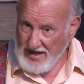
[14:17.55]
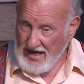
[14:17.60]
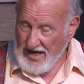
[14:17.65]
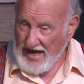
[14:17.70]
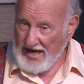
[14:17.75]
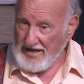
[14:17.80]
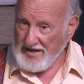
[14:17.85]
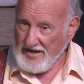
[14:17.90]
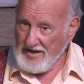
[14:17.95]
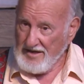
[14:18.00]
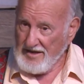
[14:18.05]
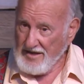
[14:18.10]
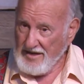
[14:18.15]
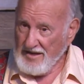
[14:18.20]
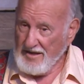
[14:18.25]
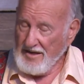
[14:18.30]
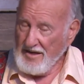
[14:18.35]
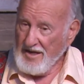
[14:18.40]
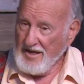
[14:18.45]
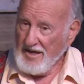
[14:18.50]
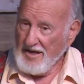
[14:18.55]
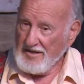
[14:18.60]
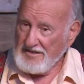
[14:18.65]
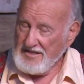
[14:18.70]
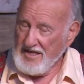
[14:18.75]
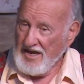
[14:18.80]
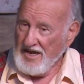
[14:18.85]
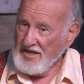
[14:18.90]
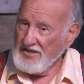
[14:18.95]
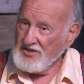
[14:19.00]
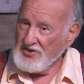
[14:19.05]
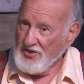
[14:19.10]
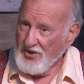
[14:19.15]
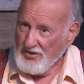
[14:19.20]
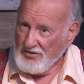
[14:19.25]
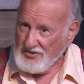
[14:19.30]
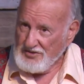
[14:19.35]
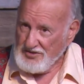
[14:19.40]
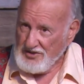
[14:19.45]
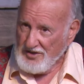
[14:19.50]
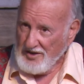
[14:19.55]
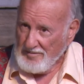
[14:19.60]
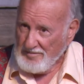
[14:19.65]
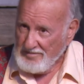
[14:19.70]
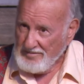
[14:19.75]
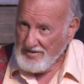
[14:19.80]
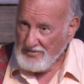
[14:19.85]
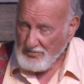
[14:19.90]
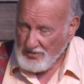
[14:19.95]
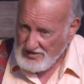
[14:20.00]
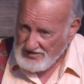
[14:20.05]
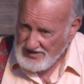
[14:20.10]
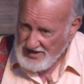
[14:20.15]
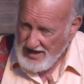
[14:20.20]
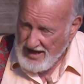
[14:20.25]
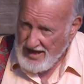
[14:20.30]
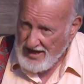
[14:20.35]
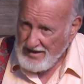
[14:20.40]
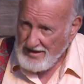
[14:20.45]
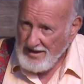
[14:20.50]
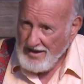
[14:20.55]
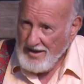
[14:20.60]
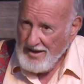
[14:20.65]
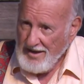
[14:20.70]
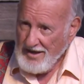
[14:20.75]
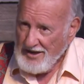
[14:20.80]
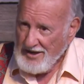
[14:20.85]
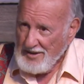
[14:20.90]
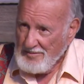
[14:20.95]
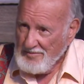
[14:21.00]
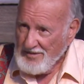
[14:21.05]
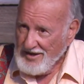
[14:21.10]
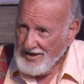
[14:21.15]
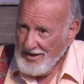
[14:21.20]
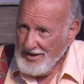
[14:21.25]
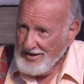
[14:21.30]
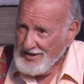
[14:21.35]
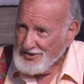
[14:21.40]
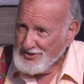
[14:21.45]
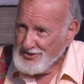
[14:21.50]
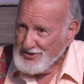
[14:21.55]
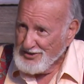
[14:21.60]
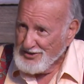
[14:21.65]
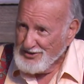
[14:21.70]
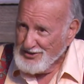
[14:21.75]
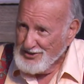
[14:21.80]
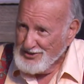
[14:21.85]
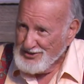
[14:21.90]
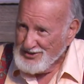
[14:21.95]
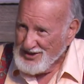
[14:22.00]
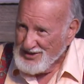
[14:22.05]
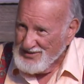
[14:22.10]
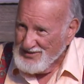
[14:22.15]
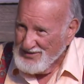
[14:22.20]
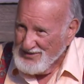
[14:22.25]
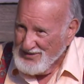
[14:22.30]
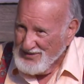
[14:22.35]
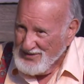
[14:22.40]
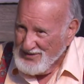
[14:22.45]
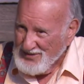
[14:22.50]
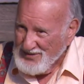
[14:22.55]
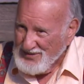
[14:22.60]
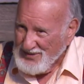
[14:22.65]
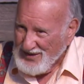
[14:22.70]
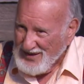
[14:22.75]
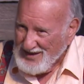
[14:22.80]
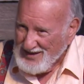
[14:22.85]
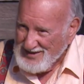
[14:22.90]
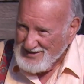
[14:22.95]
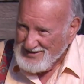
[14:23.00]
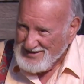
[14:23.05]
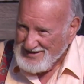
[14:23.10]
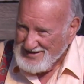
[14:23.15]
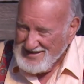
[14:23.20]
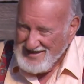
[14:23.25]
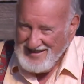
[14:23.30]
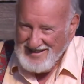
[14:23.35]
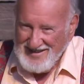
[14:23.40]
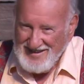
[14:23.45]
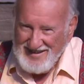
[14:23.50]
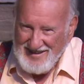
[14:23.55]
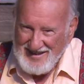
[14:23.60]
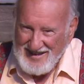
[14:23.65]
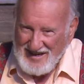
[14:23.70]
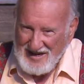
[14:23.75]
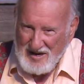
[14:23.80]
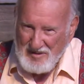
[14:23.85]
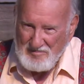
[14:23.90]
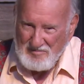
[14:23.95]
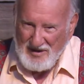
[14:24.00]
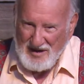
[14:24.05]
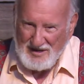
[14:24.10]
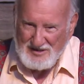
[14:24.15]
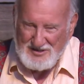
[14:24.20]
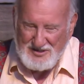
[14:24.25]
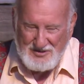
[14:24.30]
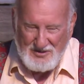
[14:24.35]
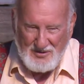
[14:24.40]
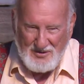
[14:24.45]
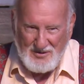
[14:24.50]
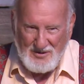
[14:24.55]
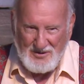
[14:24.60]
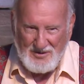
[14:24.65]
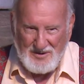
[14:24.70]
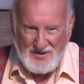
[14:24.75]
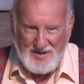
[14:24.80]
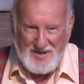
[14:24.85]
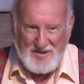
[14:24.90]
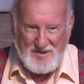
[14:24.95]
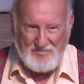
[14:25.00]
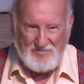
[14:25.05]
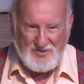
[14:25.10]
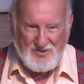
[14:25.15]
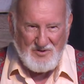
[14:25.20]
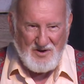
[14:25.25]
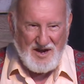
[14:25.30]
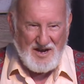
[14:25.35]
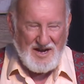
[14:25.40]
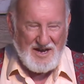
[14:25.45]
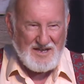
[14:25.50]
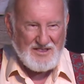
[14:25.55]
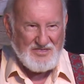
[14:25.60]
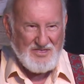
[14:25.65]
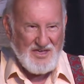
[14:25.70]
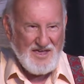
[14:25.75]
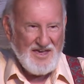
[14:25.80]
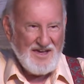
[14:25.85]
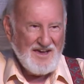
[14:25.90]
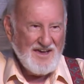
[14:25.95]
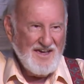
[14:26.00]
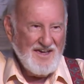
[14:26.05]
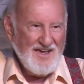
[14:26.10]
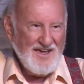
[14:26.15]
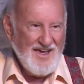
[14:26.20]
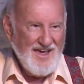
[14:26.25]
I did an internship, it was that, in a mental institution once, in a pastoral training thing.